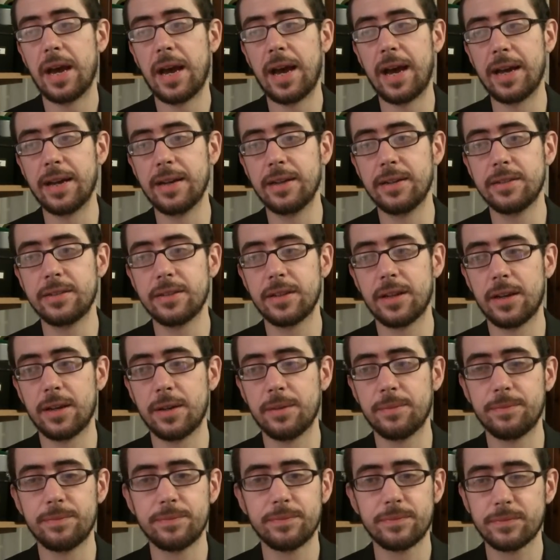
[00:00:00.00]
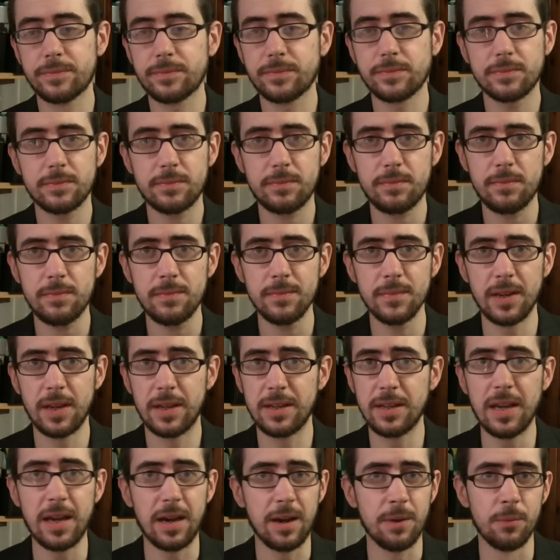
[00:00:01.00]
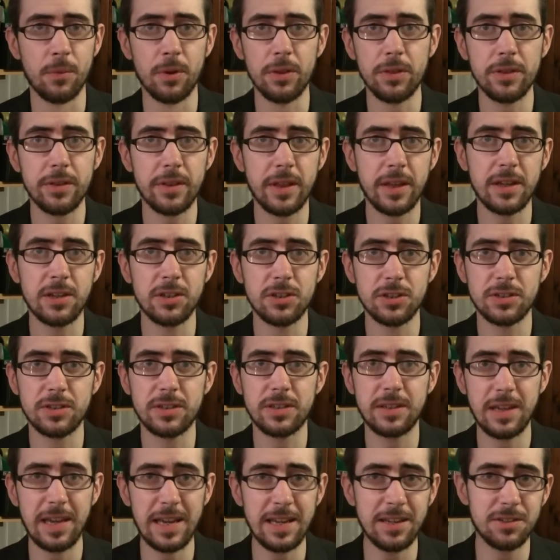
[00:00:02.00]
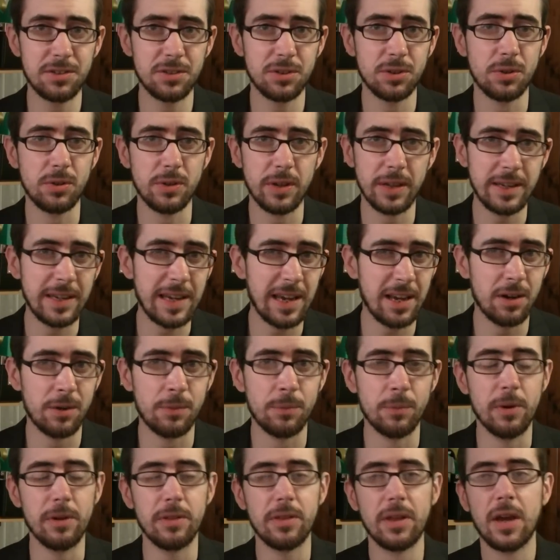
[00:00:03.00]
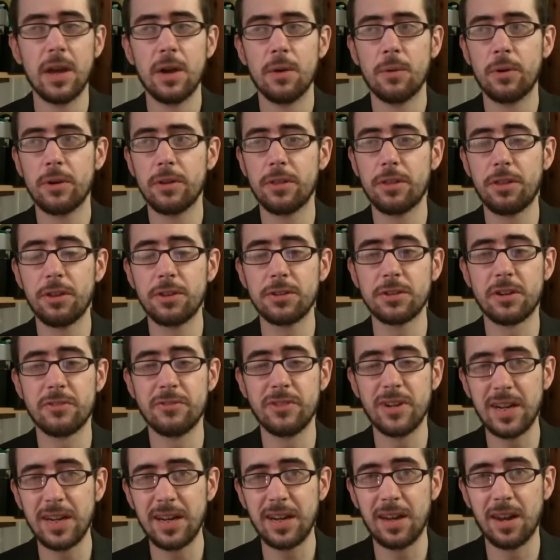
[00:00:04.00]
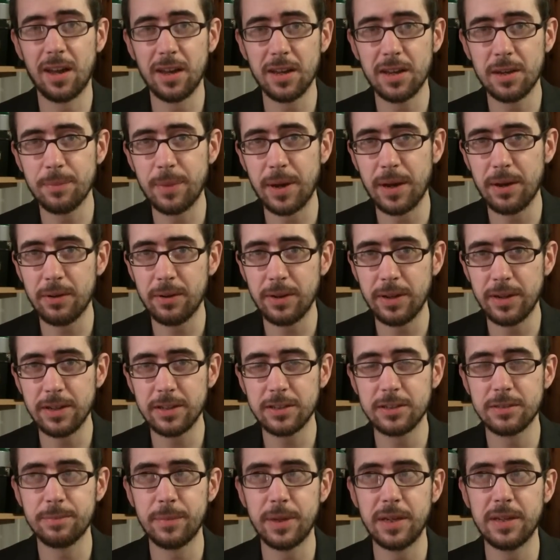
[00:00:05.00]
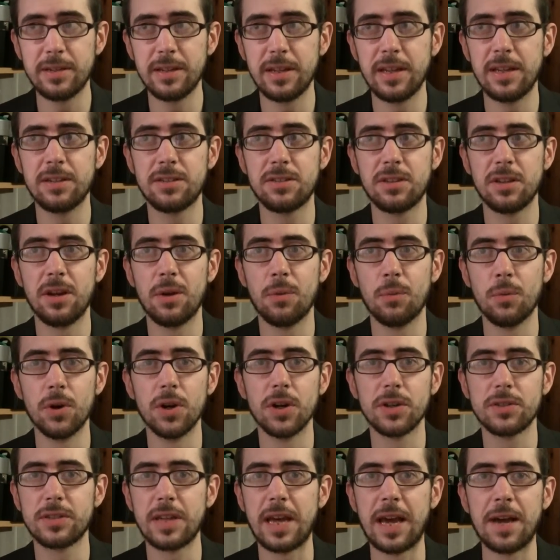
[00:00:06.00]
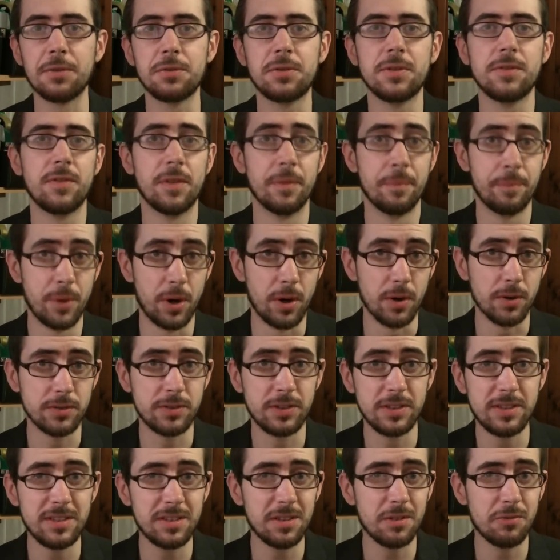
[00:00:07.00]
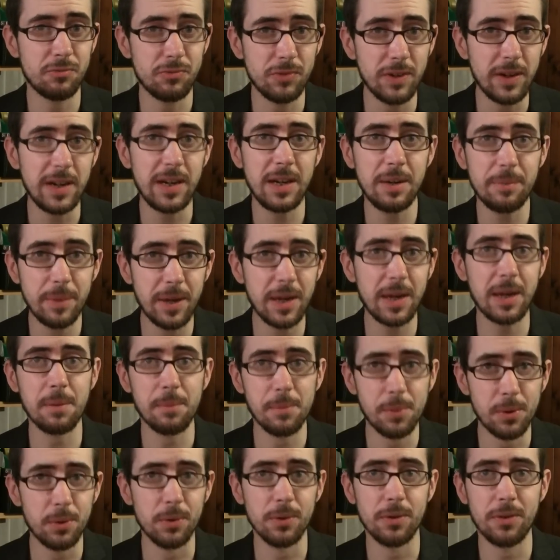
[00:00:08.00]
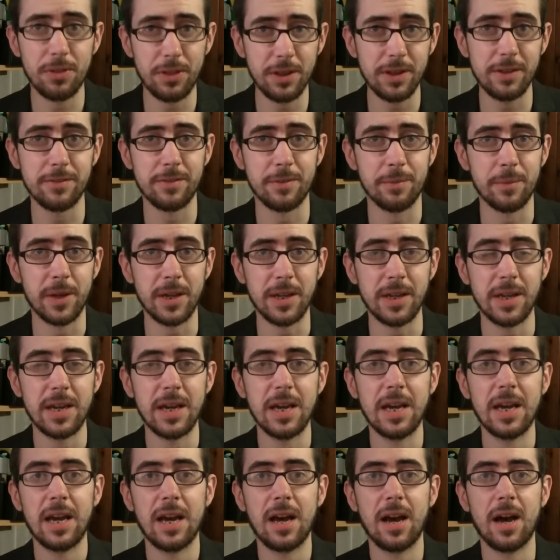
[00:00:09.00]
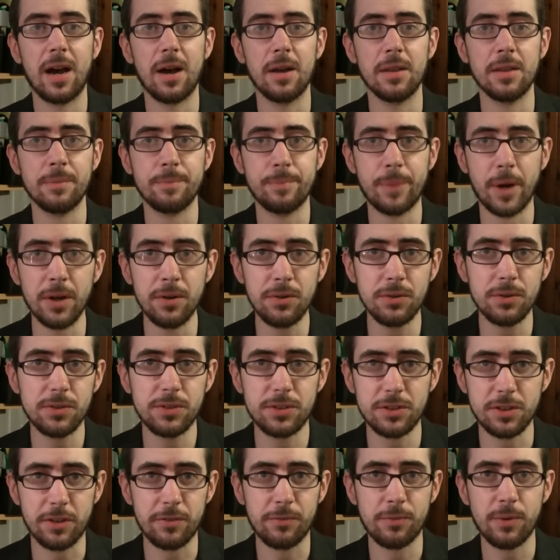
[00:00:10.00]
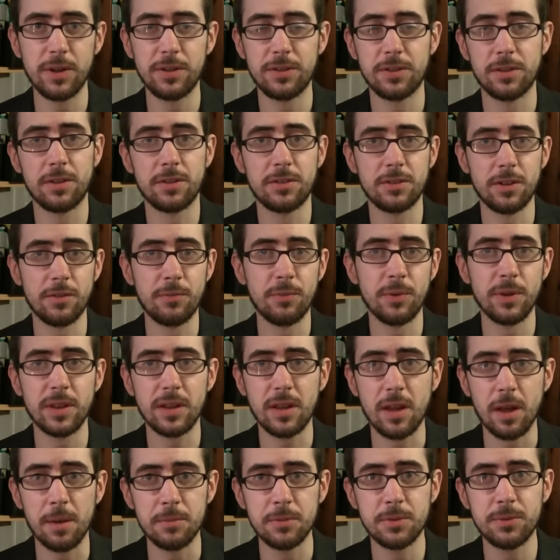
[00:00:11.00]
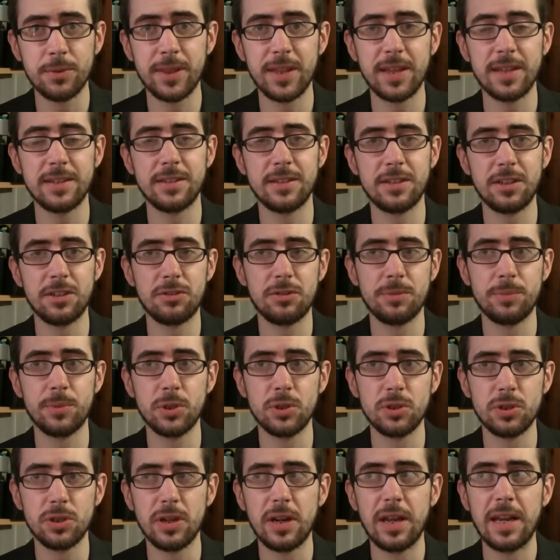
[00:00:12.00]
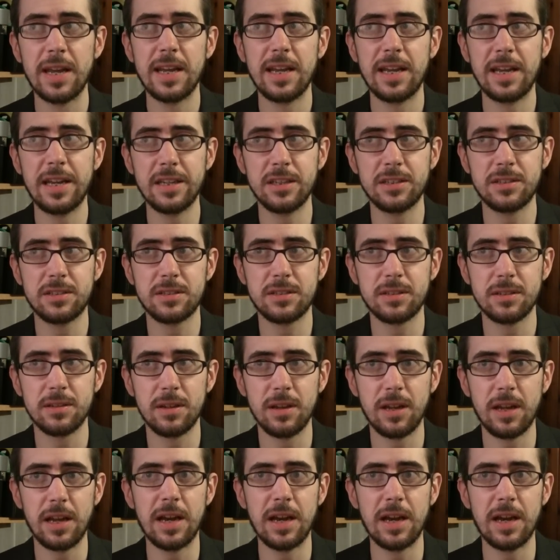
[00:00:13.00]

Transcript: And yeah, and one that they can just install and get on with. One of the things I really like about Linux Mint is that it works out of the box. This is a really big, important thing for me. The bundled software, so the software that comes with it as a distribution, is